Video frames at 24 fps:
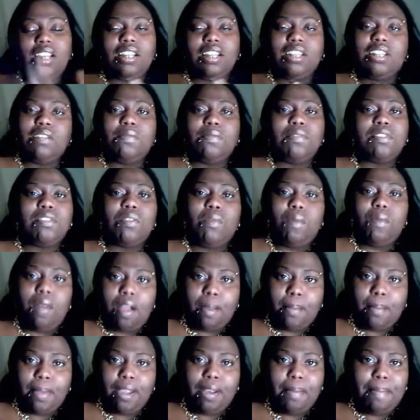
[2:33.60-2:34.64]
she was a
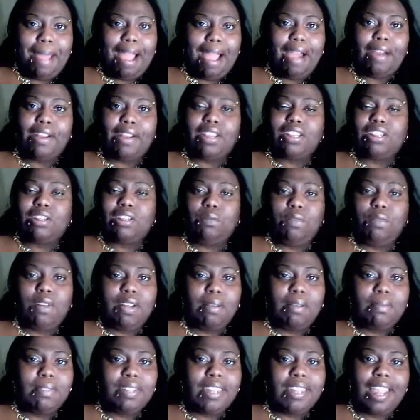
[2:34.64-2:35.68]
woman about it. She went
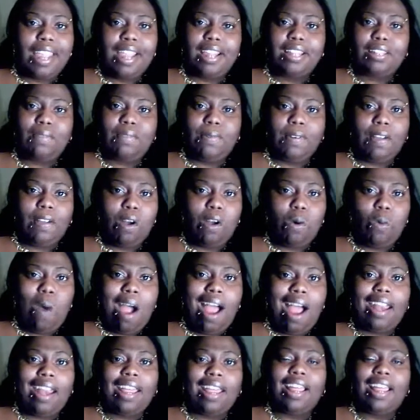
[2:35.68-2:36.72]
upstairs, went in her
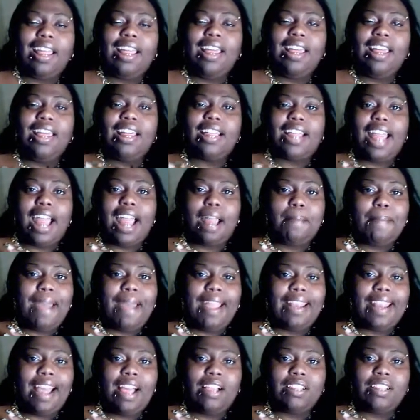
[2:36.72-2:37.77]
wallet, came
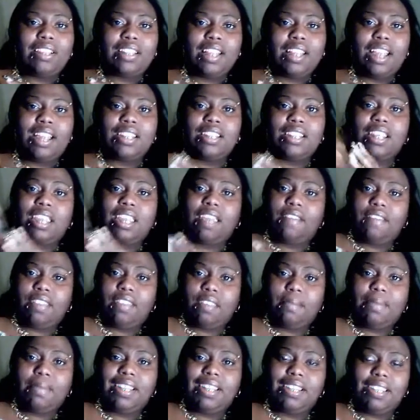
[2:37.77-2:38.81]
back downstairs to give
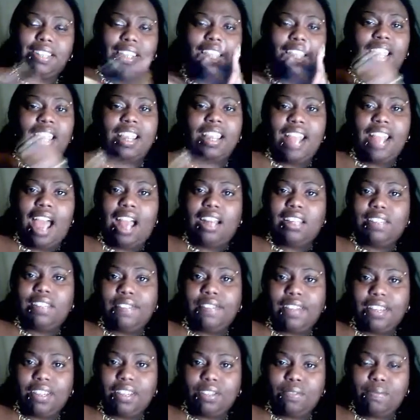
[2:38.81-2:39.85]
him his $10
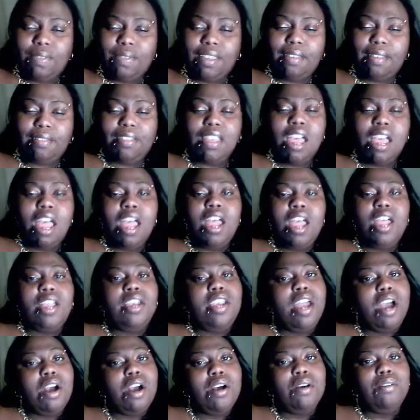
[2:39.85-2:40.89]
for his ribs.
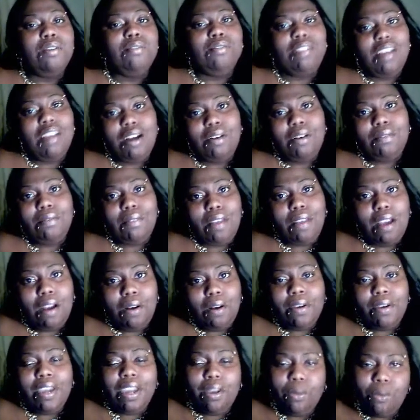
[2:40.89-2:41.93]
No, no,
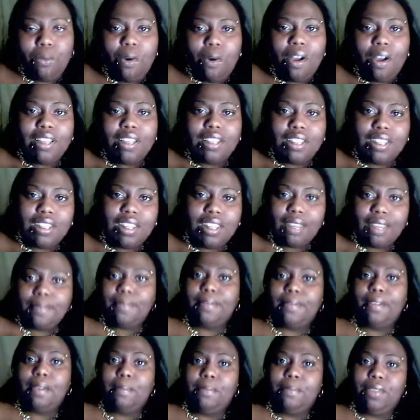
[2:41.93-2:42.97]
no. He wants
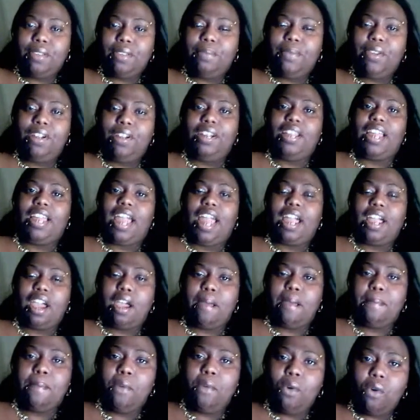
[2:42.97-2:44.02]
to humiliate
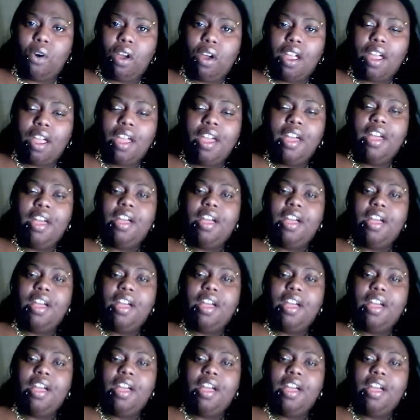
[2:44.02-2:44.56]
her more.